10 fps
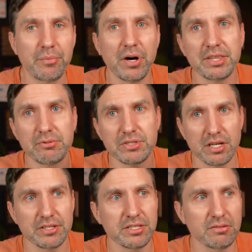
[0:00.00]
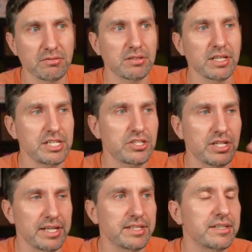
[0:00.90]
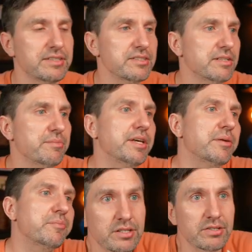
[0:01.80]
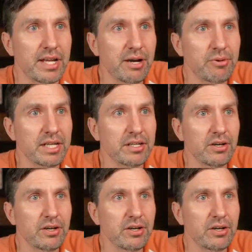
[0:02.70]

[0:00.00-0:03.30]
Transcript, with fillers: but there was also light shined onto something. So now we can